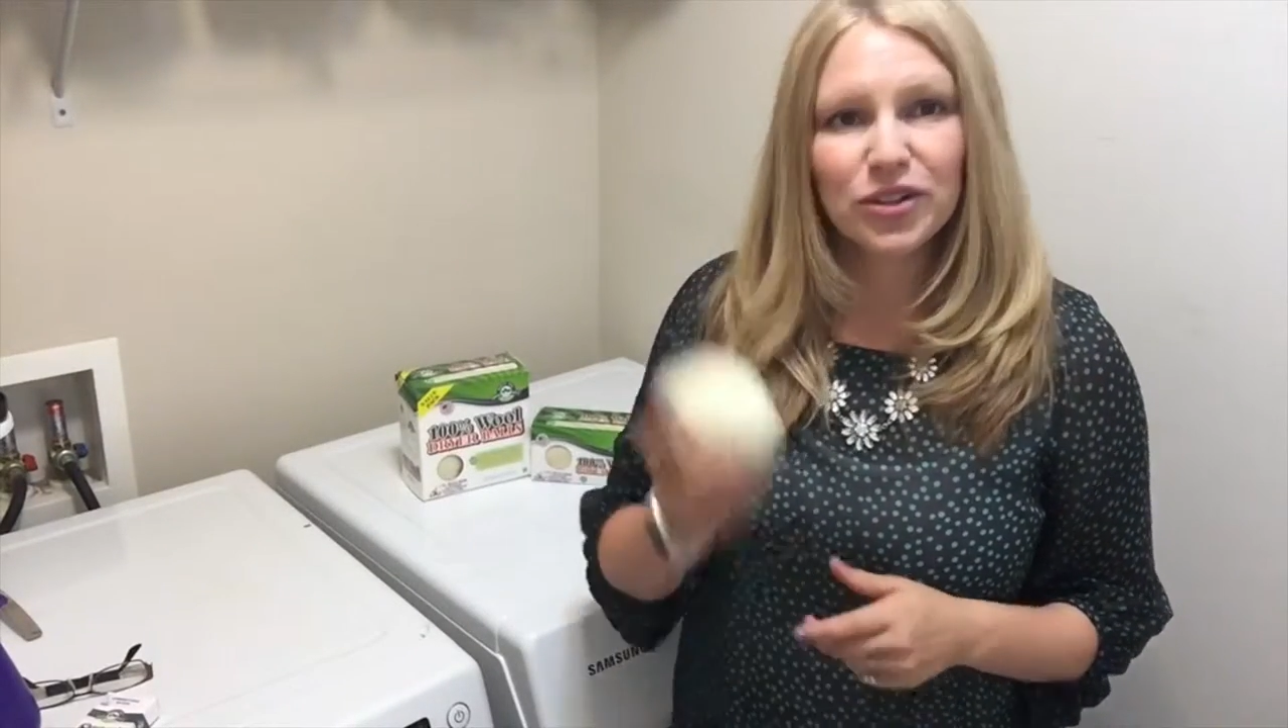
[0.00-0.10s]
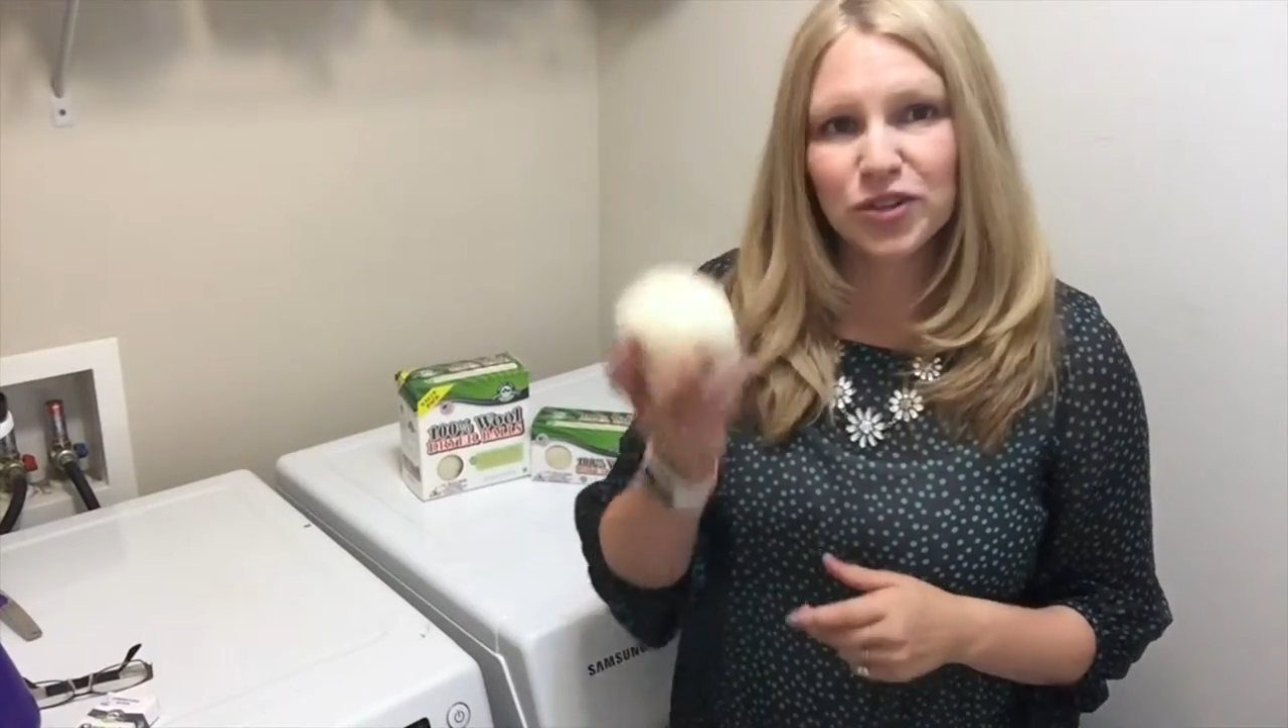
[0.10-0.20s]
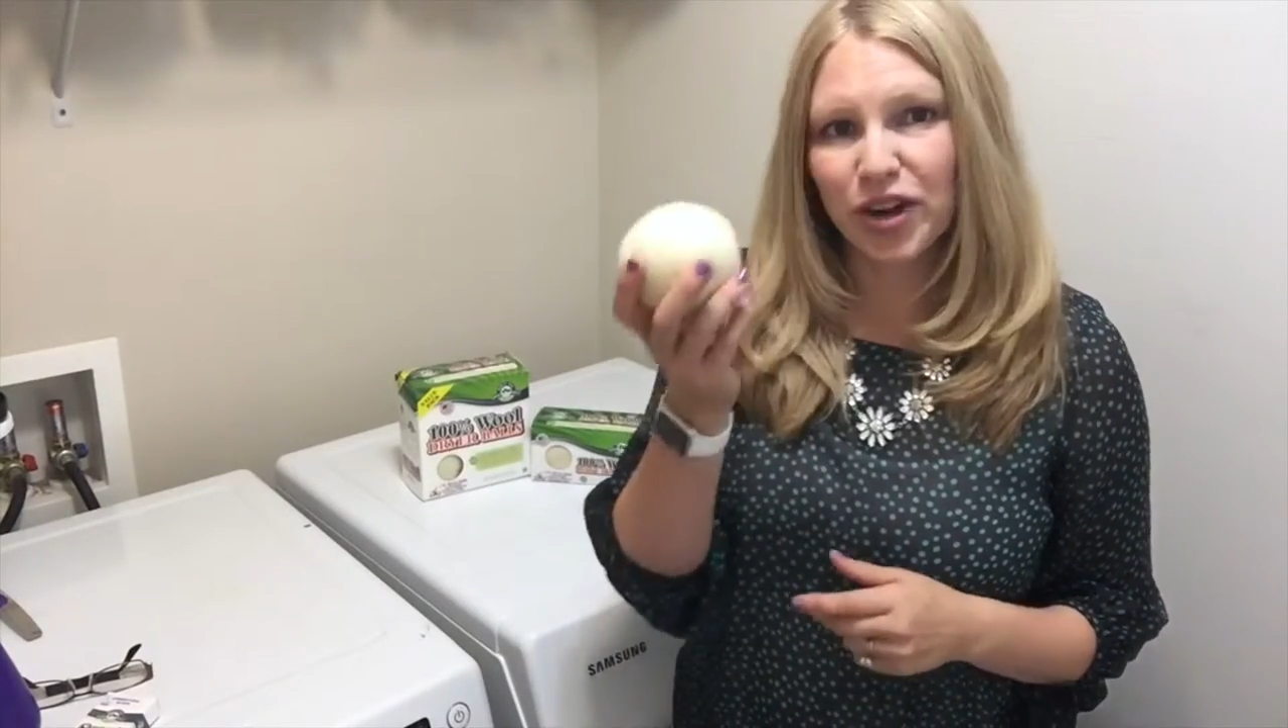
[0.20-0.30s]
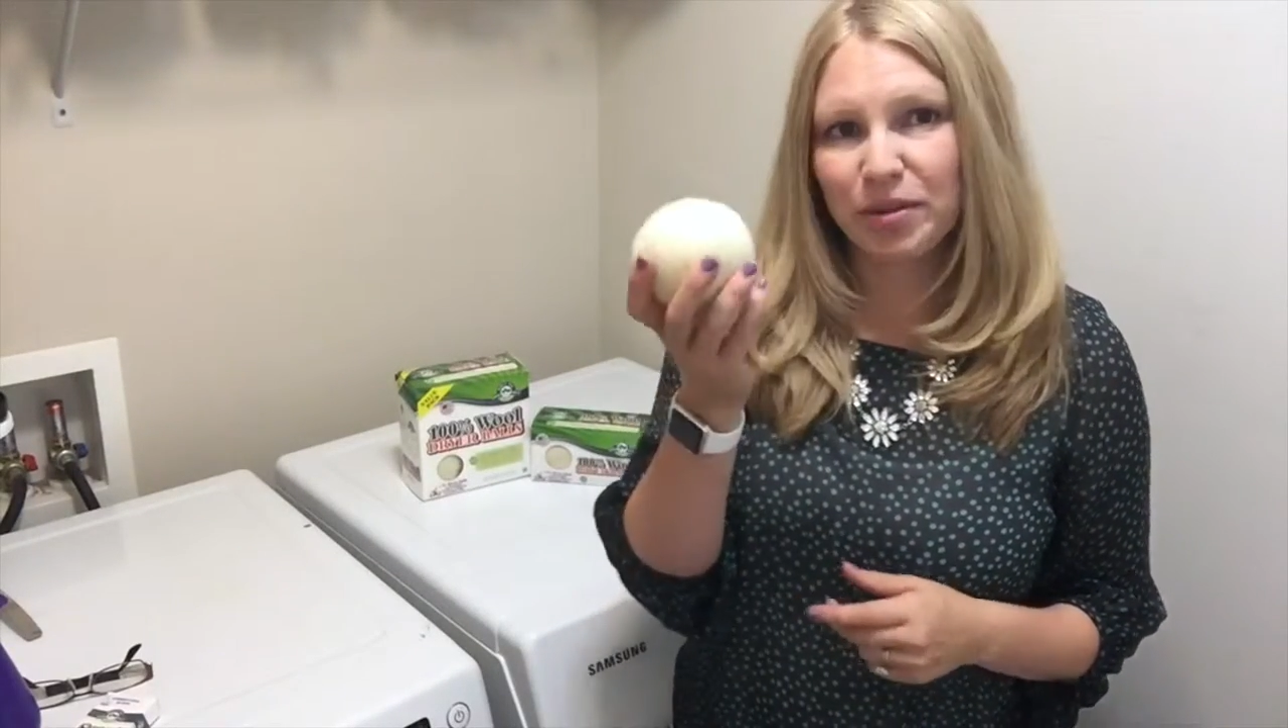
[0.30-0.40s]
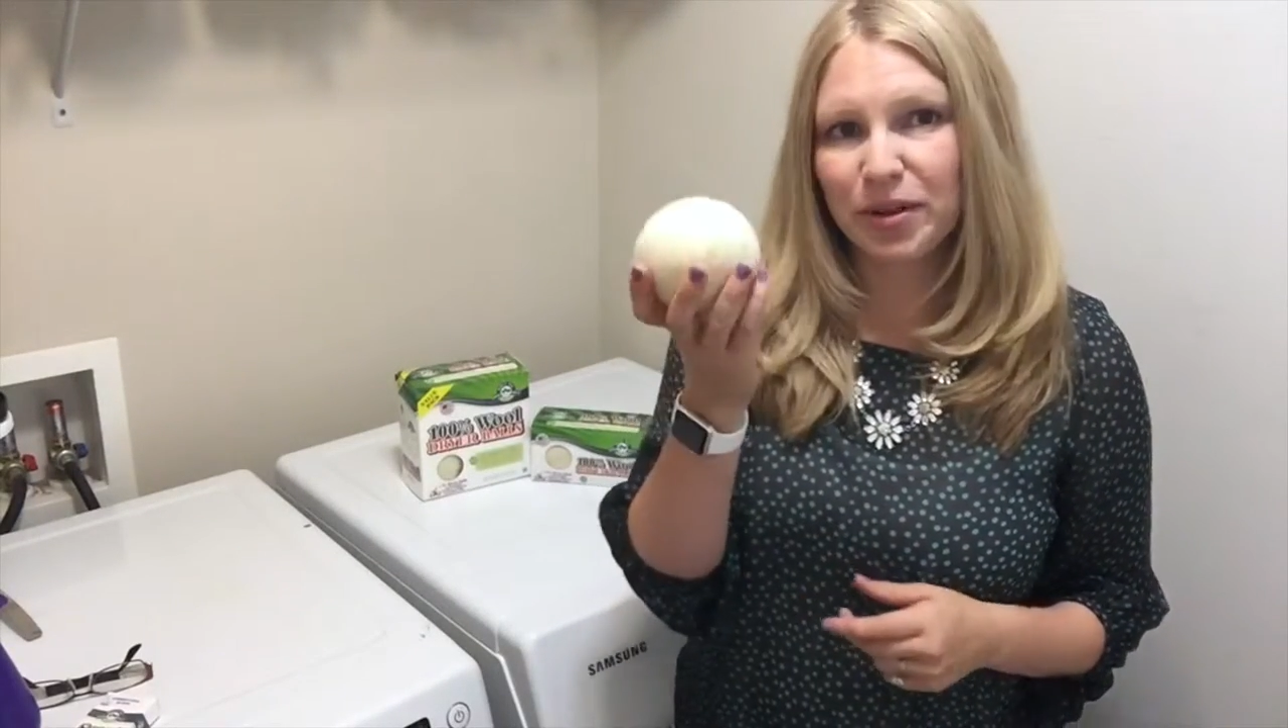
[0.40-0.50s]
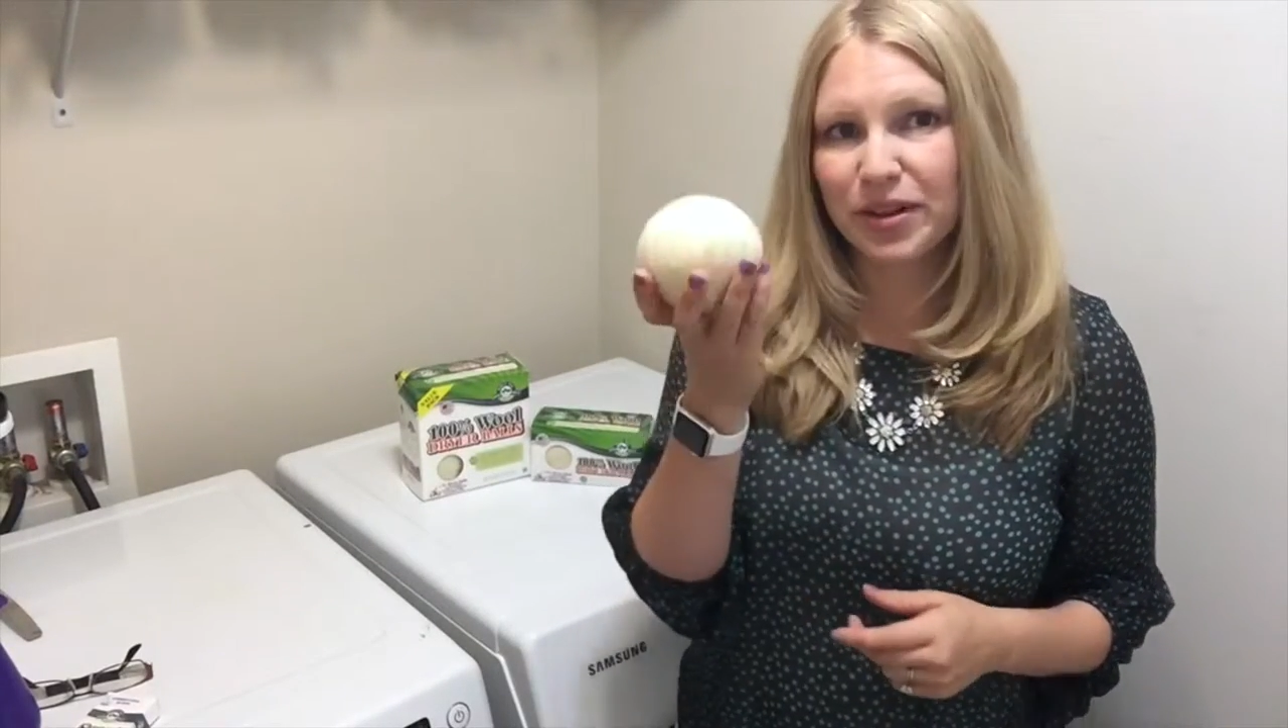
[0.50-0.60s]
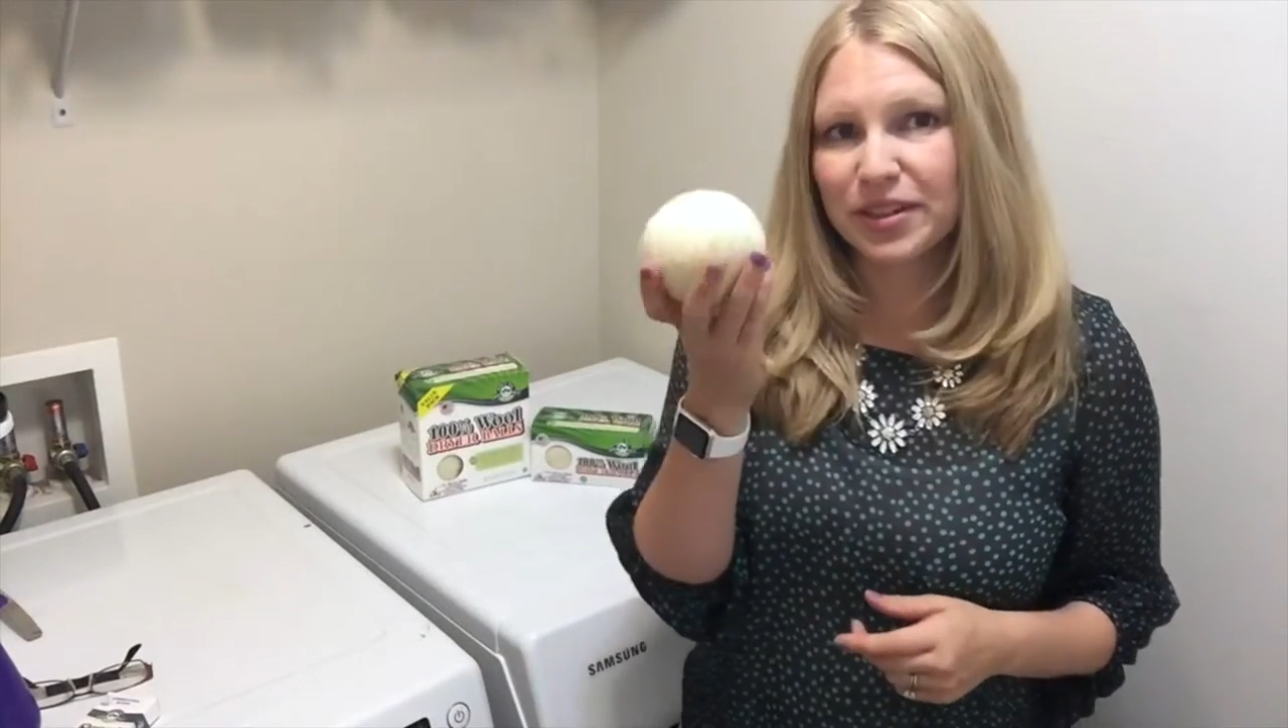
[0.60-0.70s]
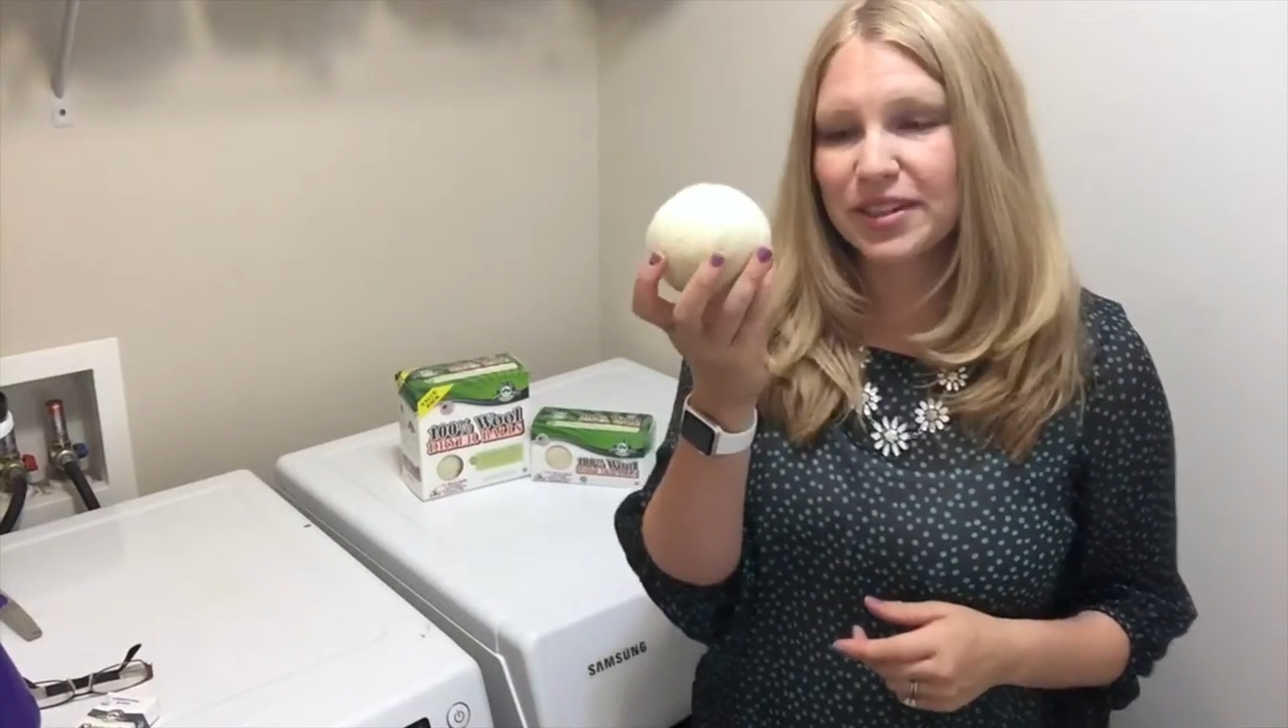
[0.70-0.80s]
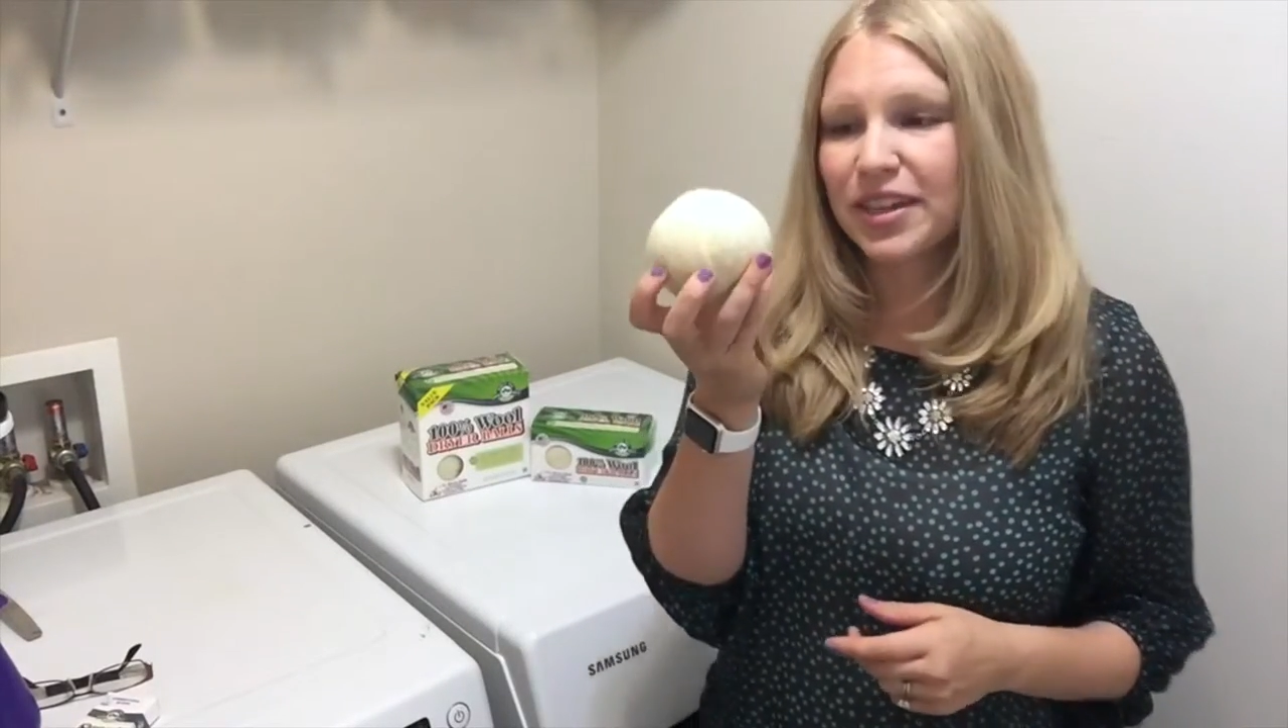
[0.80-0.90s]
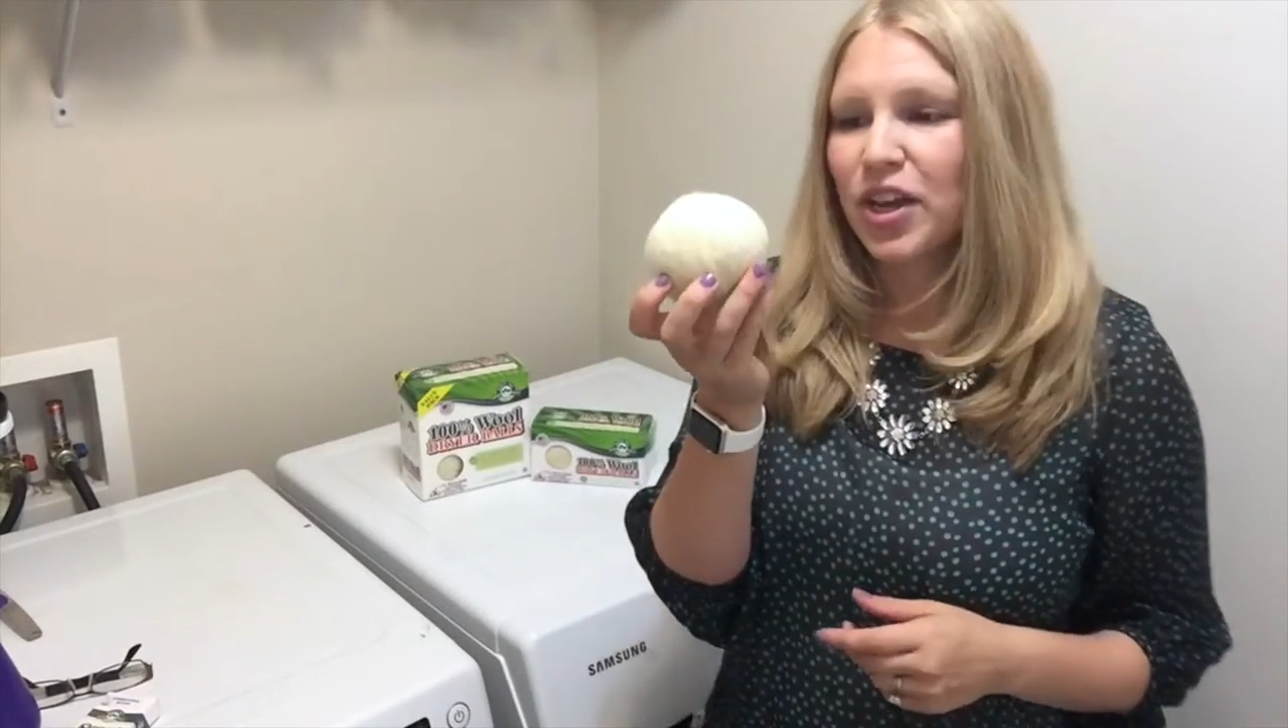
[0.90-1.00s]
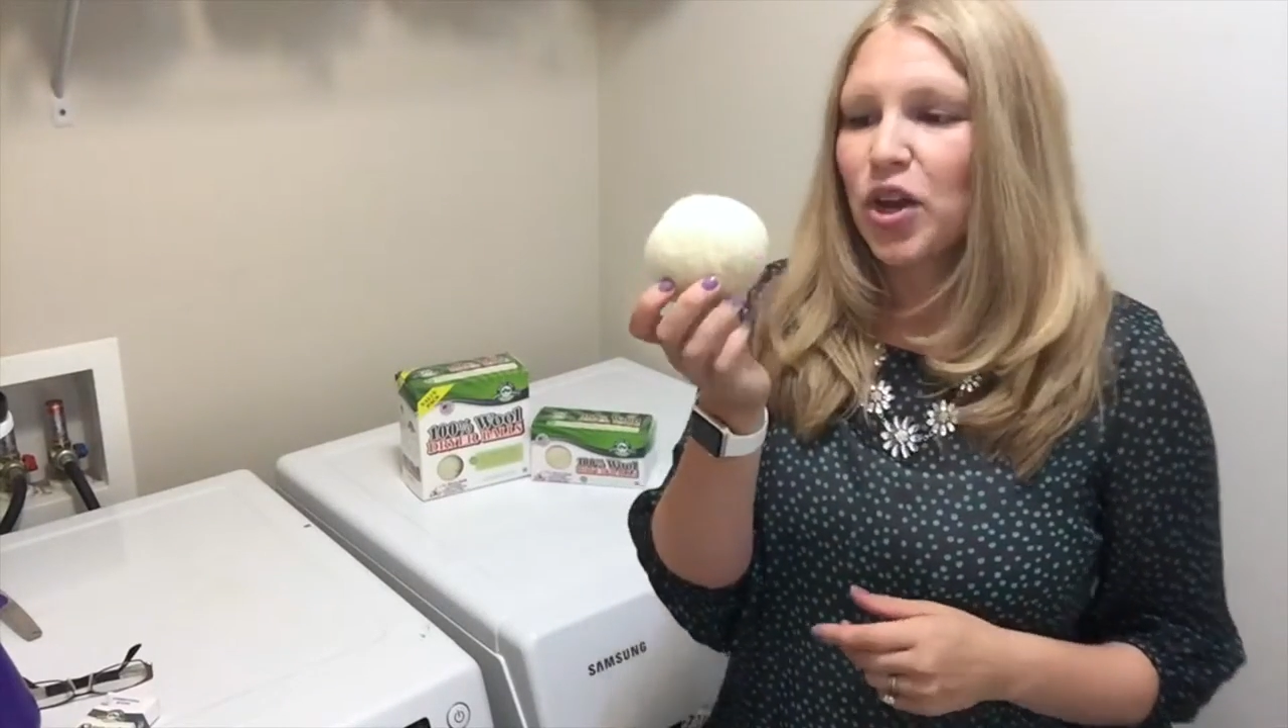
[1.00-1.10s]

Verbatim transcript: dryer balls.